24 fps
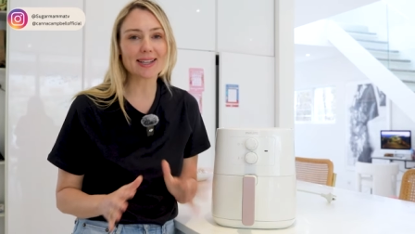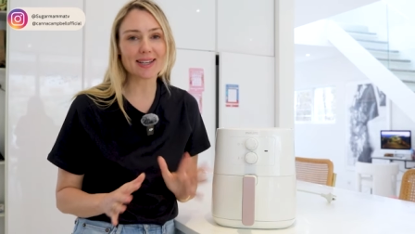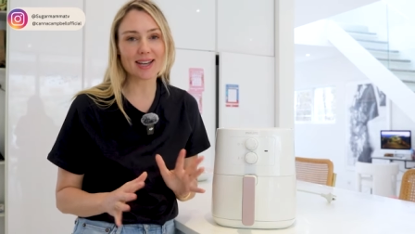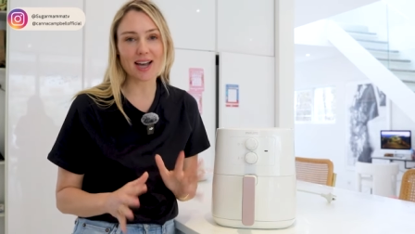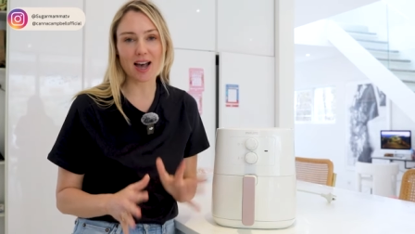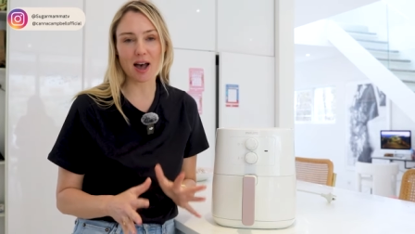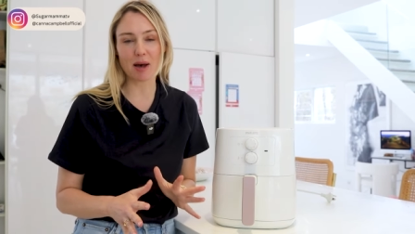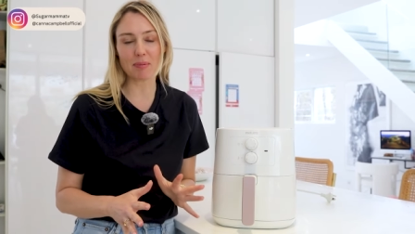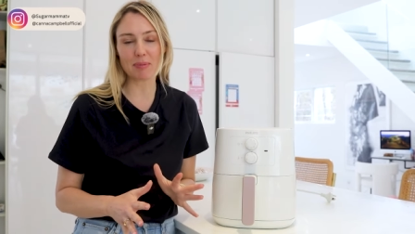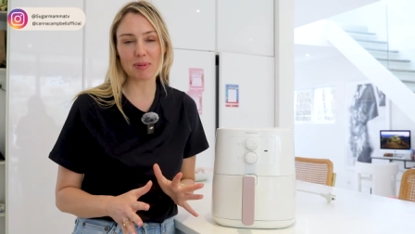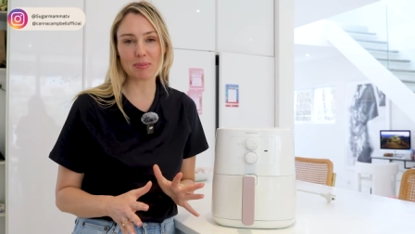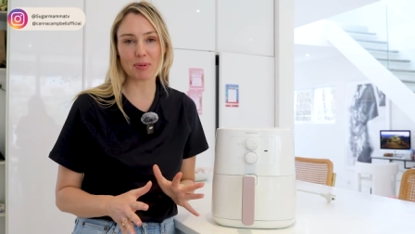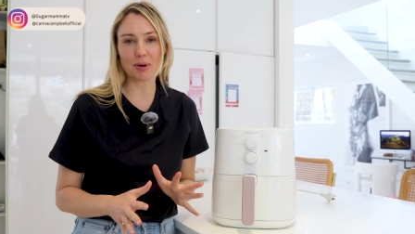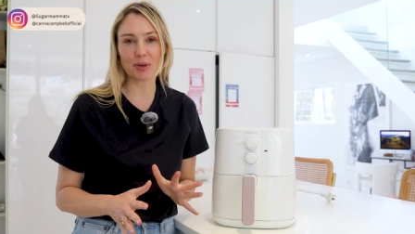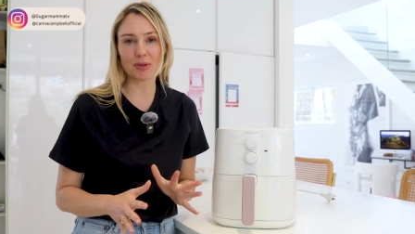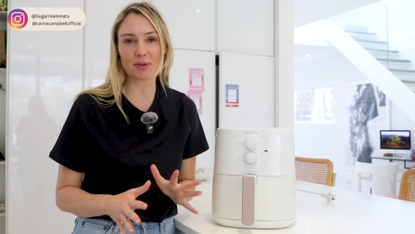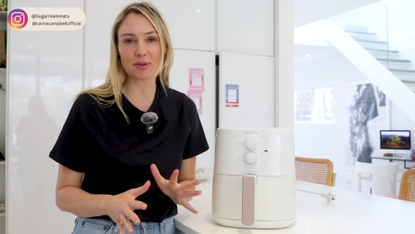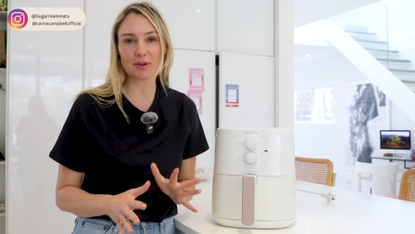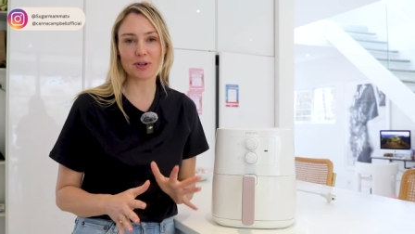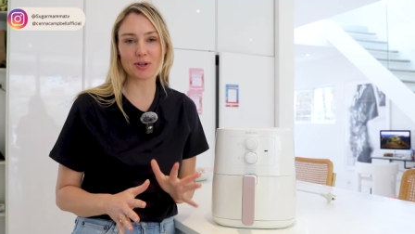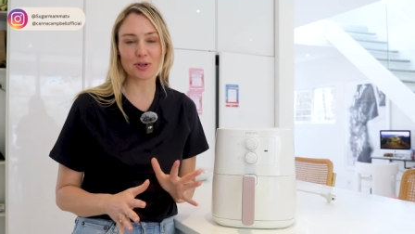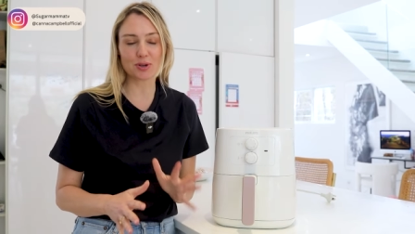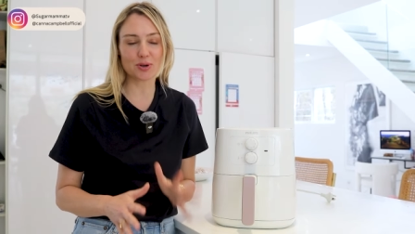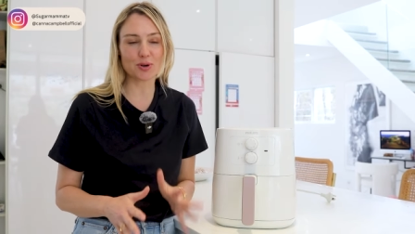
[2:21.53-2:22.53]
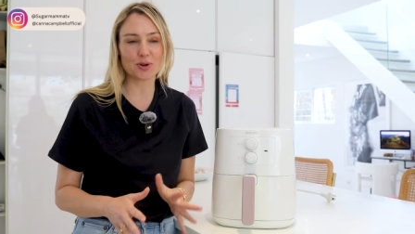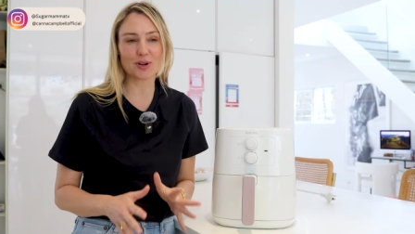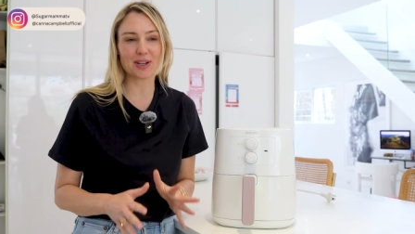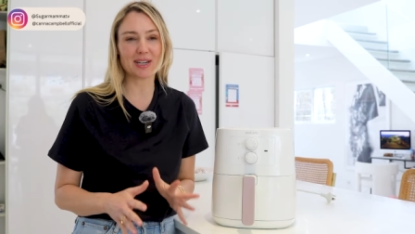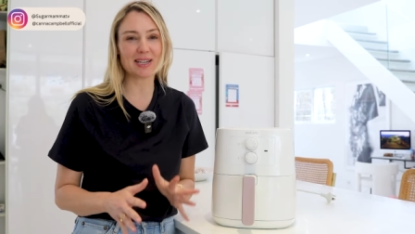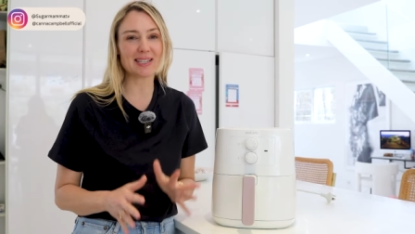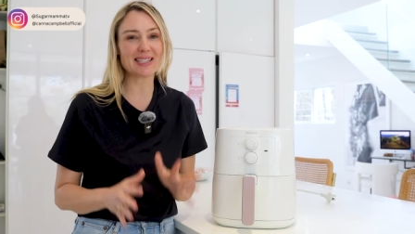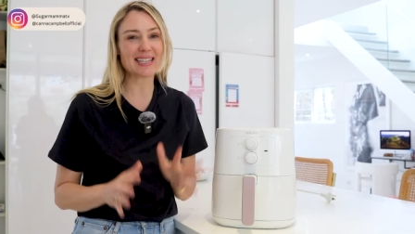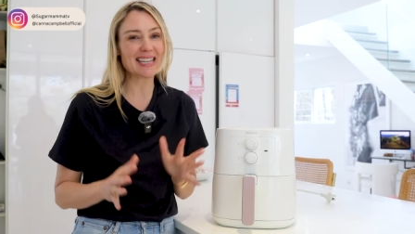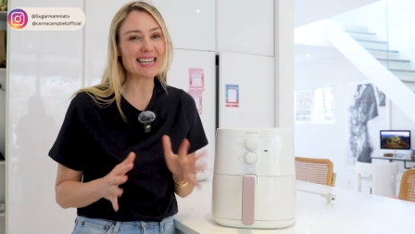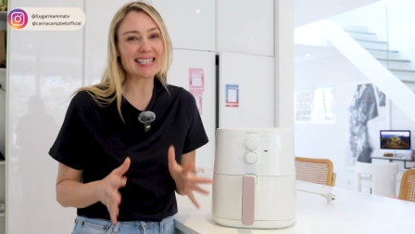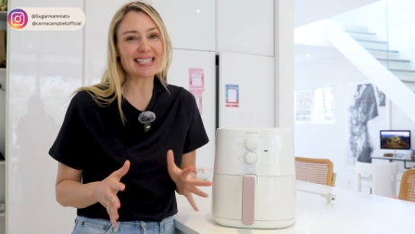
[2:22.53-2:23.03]
and can't be bothered to cook
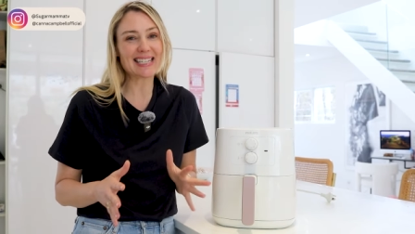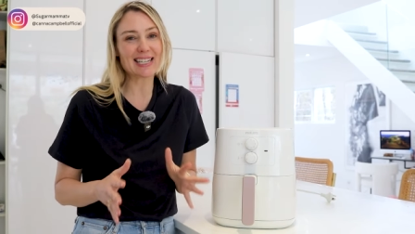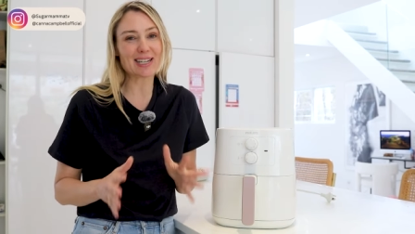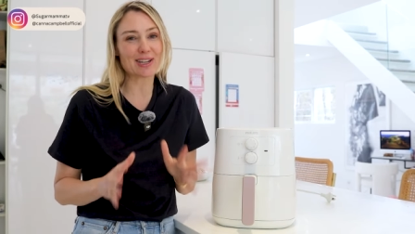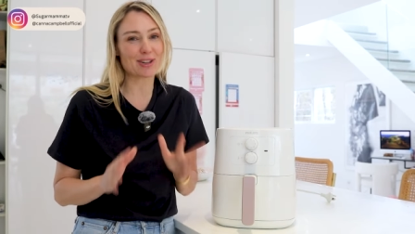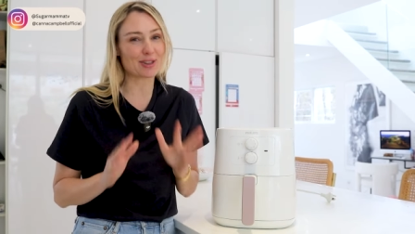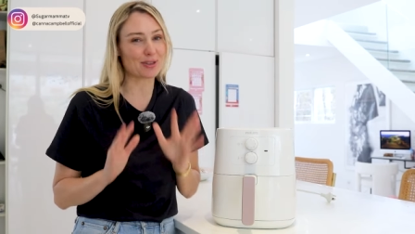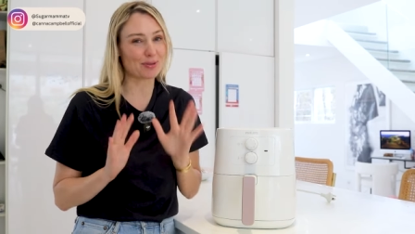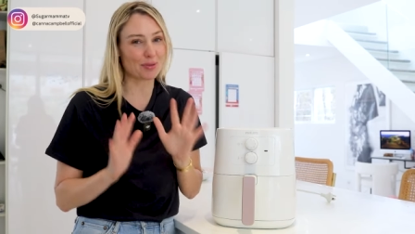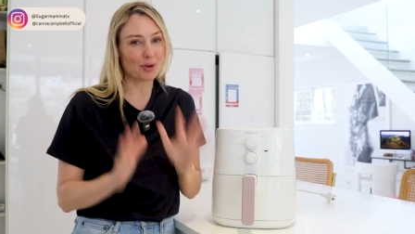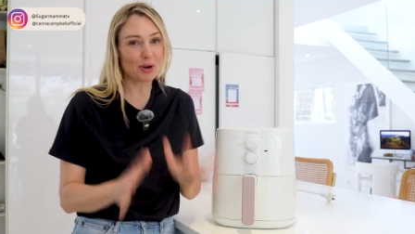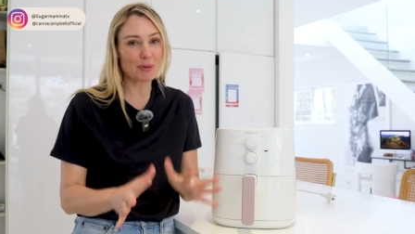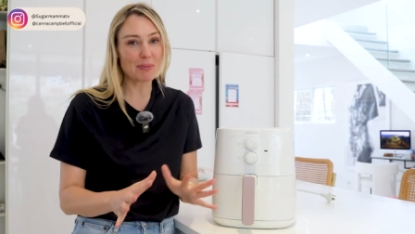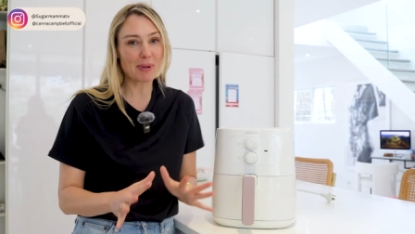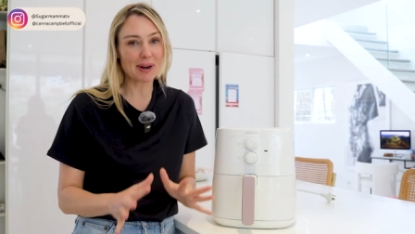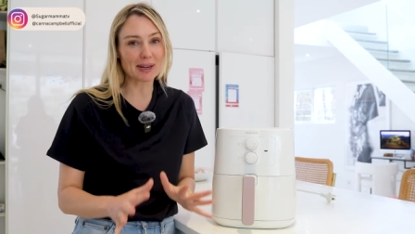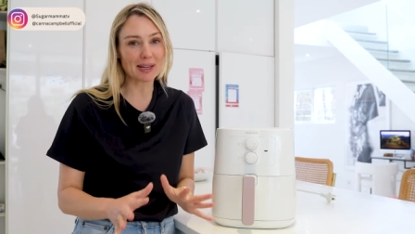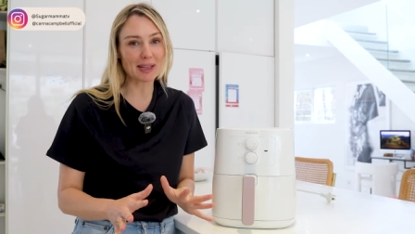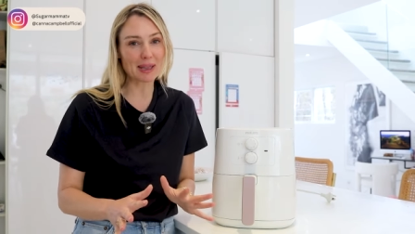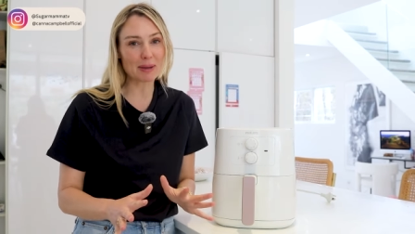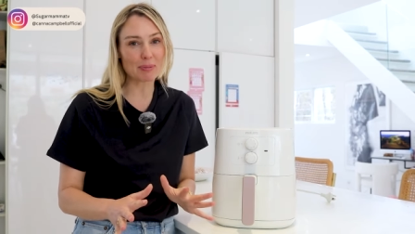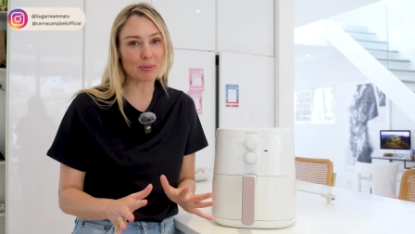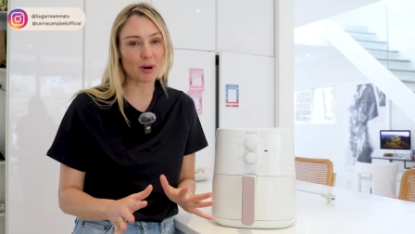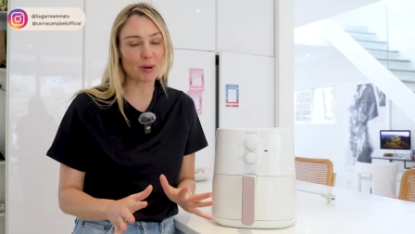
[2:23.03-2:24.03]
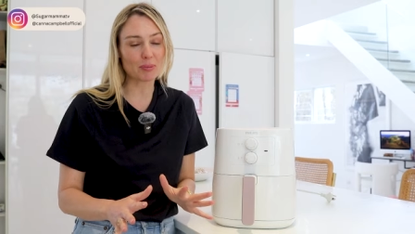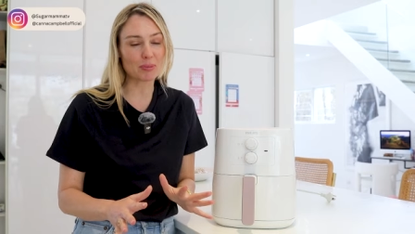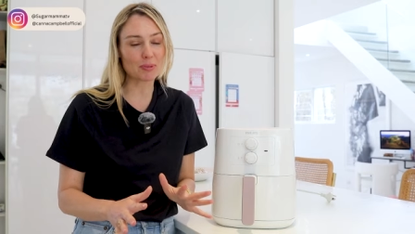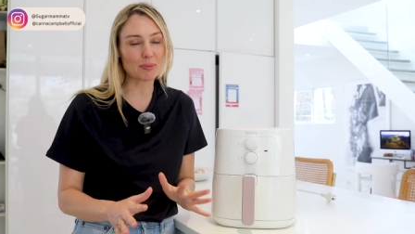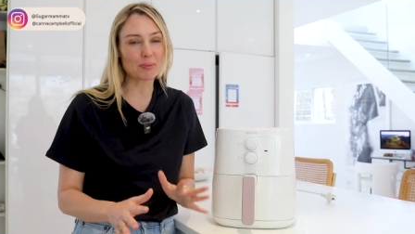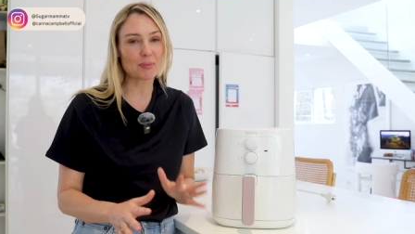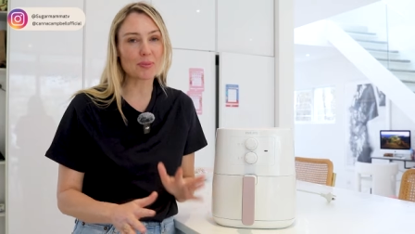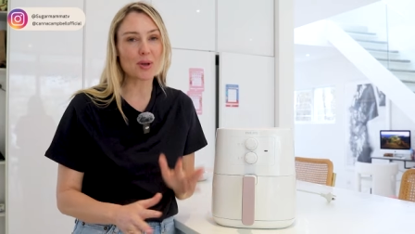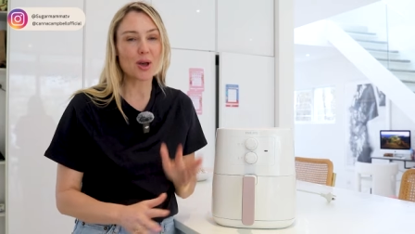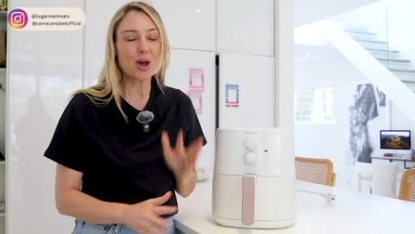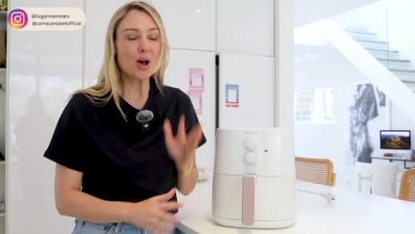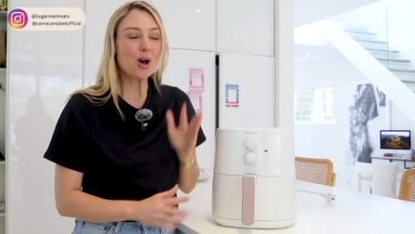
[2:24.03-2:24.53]
and it's easy to throw money at the problem?